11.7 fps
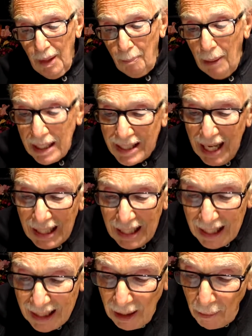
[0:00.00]
by
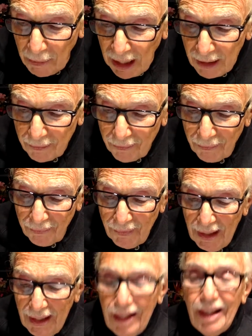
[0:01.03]
telling them that
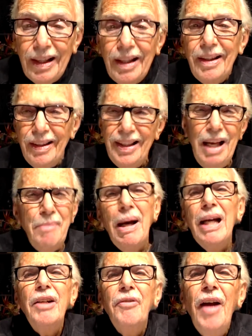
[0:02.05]
they
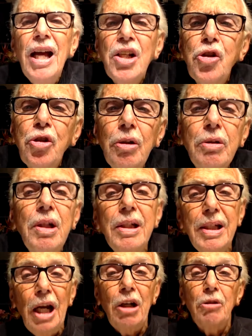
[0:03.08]
might have had certain
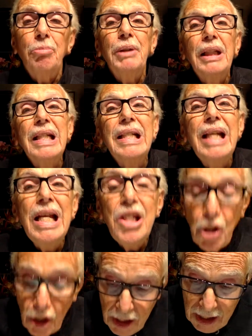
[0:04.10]
terrible
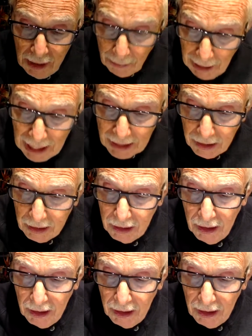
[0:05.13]
intentions in mind,